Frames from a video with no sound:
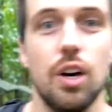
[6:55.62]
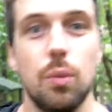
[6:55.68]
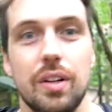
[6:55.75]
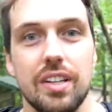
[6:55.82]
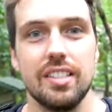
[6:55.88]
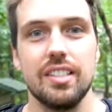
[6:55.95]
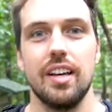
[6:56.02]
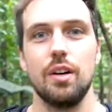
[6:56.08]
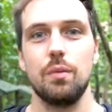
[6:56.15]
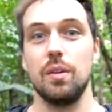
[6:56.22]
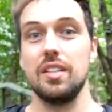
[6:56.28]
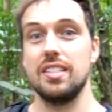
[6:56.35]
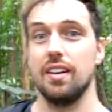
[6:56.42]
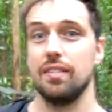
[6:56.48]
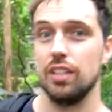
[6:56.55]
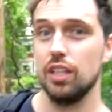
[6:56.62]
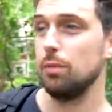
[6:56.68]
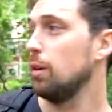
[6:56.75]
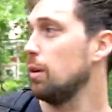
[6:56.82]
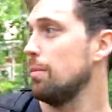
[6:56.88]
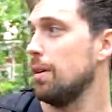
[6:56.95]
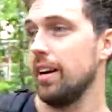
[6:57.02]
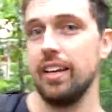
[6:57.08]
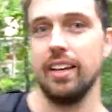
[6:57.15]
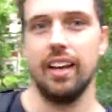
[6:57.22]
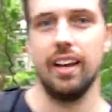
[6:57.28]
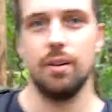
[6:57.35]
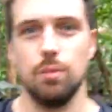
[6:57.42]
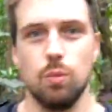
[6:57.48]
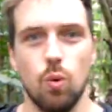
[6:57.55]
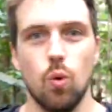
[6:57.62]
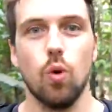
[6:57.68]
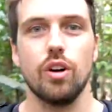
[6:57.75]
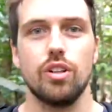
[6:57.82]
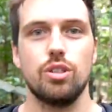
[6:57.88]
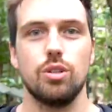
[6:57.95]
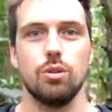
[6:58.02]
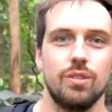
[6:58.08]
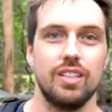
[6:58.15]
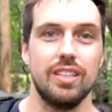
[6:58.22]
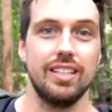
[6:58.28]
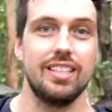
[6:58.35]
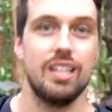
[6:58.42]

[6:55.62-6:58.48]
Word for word: We decided we'd save a little bit of money and walk to the